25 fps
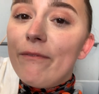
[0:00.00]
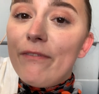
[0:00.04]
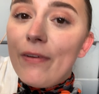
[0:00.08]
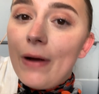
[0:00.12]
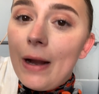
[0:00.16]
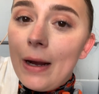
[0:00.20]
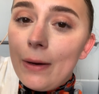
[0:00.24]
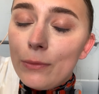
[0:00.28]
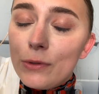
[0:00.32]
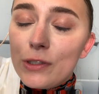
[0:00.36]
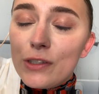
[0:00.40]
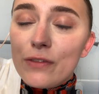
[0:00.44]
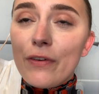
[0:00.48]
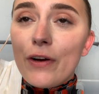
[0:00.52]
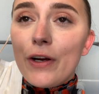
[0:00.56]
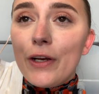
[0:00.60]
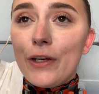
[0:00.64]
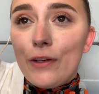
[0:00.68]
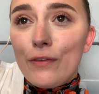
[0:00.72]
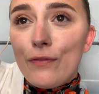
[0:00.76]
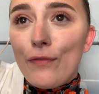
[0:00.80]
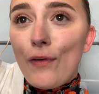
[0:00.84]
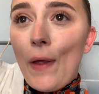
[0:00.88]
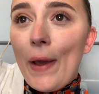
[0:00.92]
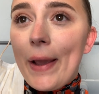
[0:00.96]
That was a very
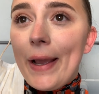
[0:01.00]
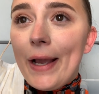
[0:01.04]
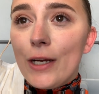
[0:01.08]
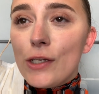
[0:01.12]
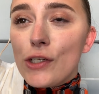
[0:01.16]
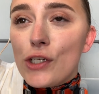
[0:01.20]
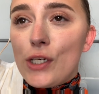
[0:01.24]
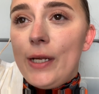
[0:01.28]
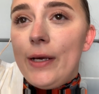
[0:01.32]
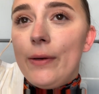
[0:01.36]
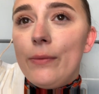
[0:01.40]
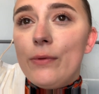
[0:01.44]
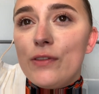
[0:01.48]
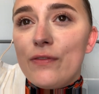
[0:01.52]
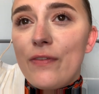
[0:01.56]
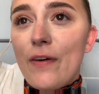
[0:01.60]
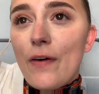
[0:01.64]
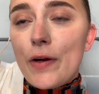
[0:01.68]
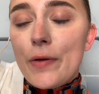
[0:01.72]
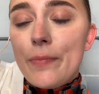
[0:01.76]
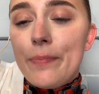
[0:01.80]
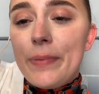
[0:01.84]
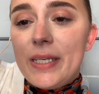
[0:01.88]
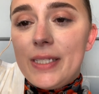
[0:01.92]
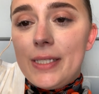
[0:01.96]
good flight actually. It was
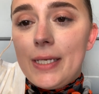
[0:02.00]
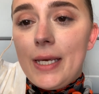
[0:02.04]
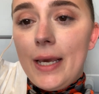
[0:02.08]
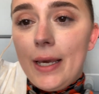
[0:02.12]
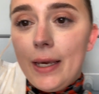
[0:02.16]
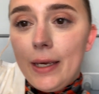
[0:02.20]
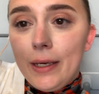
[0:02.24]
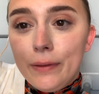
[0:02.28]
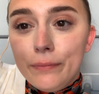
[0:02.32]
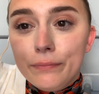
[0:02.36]
very busy.